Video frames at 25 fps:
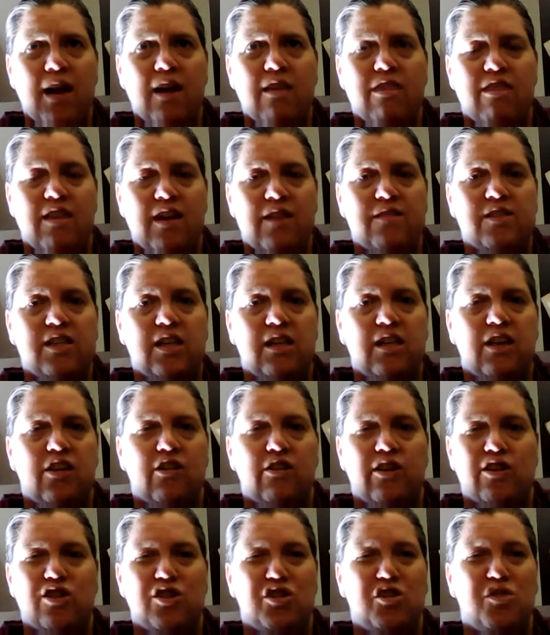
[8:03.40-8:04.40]
Thieves
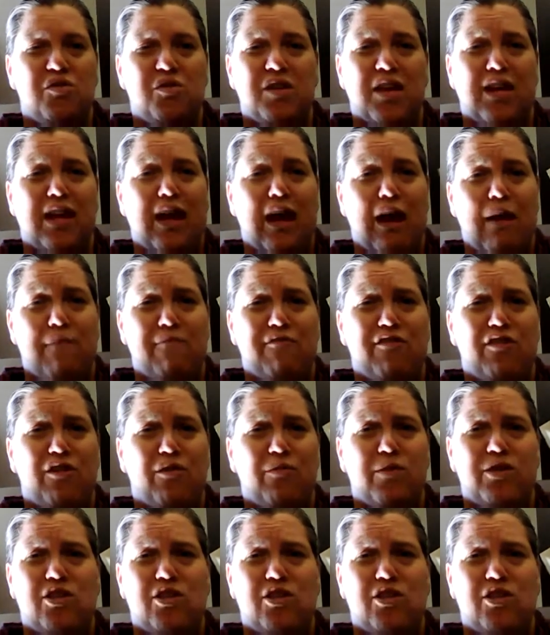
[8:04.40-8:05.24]
Cleaner, I just use a capful,